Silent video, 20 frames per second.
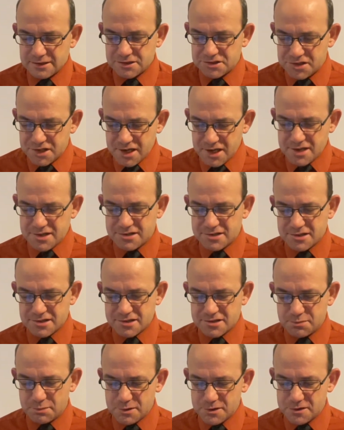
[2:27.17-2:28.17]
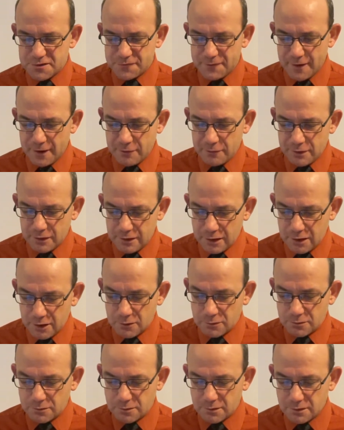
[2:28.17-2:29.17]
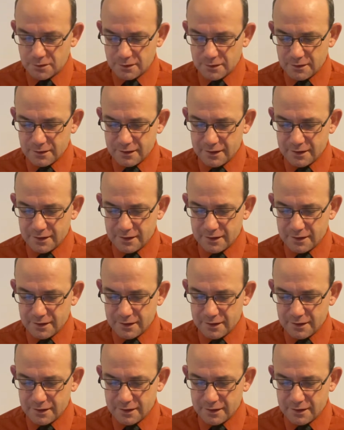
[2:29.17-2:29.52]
Jesus was found alone,